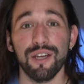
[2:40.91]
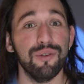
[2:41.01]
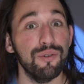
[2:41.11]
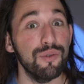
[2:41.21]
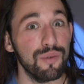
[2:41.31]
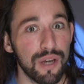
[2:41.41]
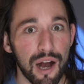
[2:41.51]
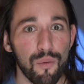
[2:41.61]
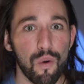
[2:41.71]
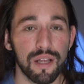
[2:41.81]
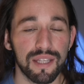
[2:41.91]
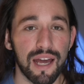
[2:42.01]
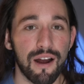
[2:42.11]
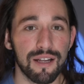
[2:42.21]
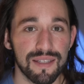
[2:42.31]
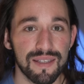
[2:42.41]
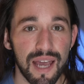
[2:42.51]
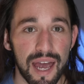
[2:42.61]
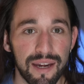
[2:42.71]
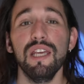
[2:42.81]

You do not want that on set.